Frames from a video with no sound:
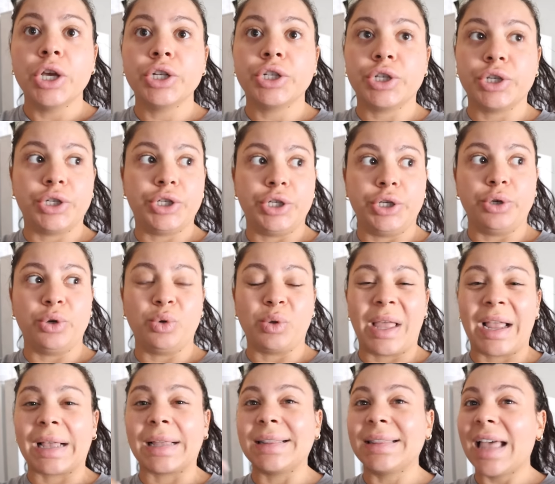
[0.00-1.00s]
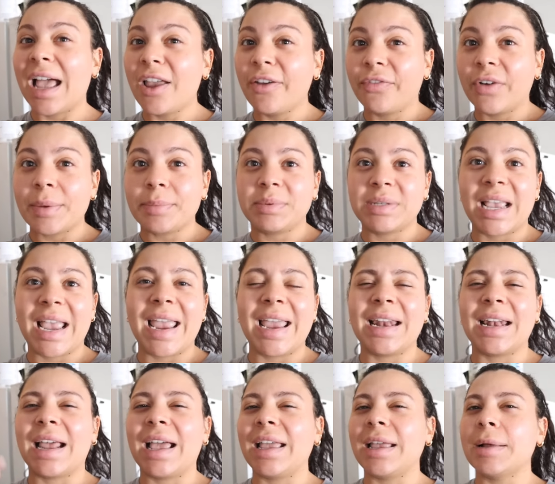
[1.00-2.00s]
to do like a life update
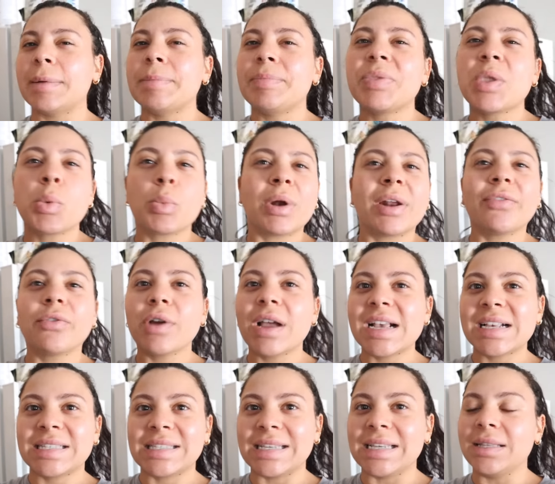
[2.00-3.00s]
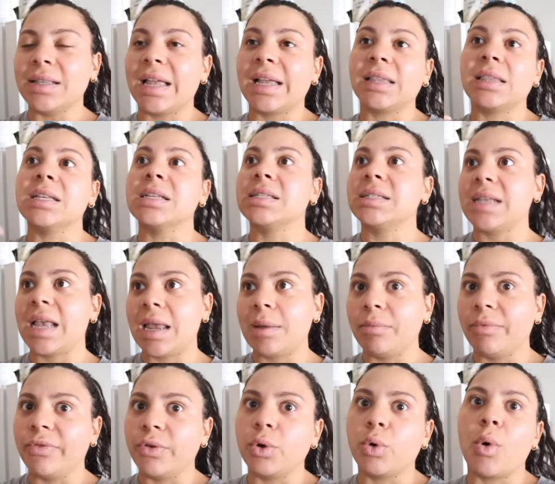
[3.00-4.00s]
and I whenever I see like the
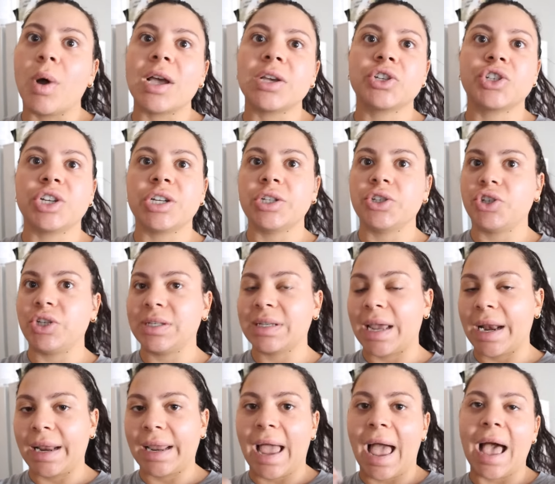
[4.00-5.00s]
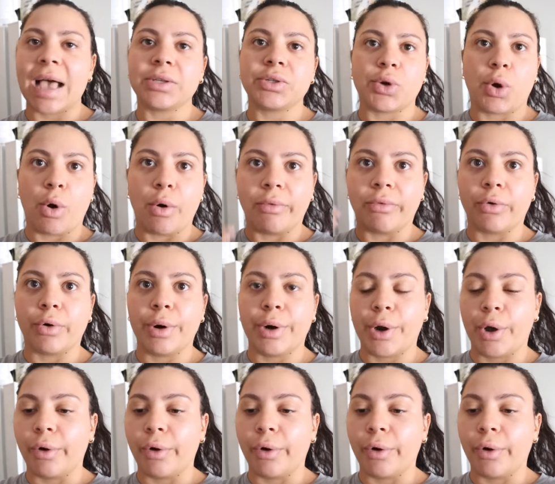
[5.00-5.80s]
same few questions just getting asked over and